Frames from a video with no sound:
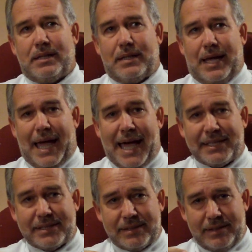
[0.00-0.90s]

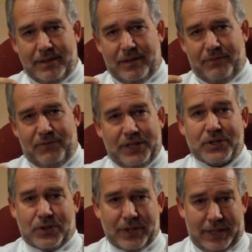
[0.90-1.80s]
has the
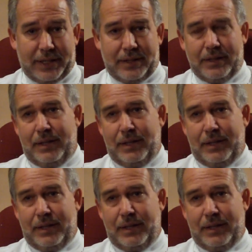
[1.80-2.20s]
feature in it